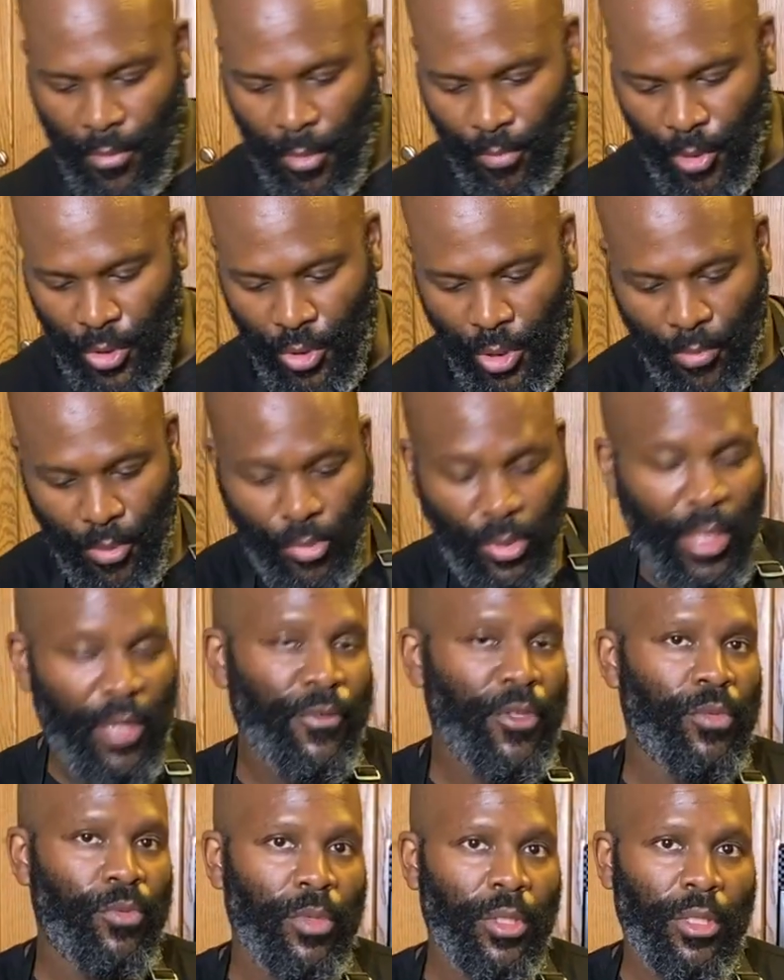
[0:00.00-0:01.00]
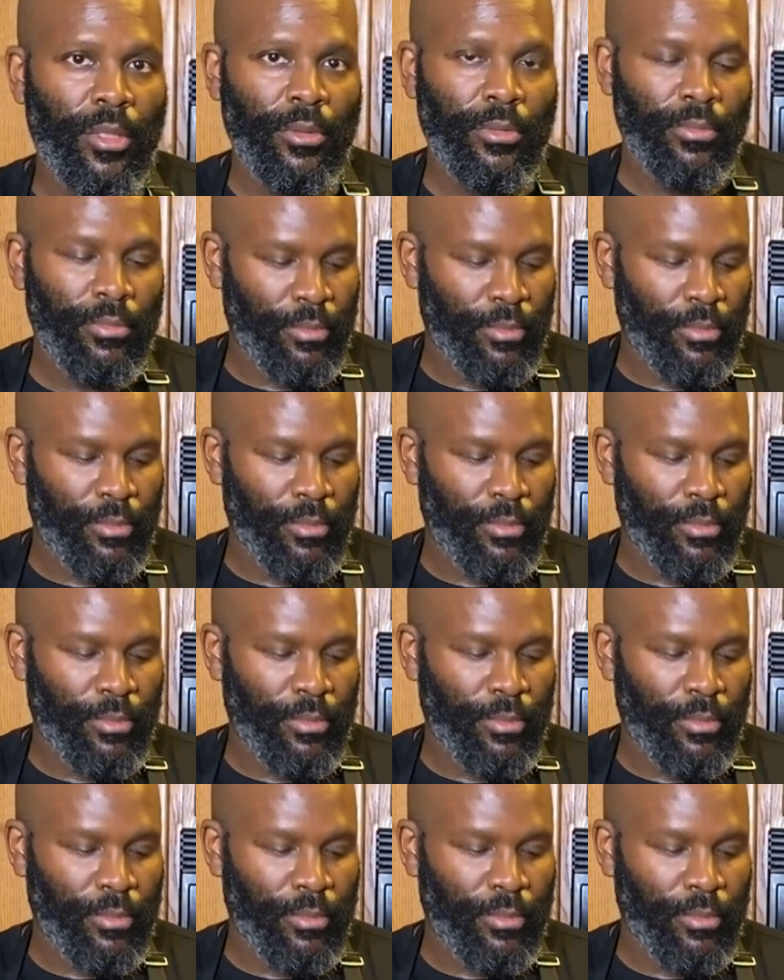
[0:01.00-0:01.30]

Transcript: But you can put whatever you want.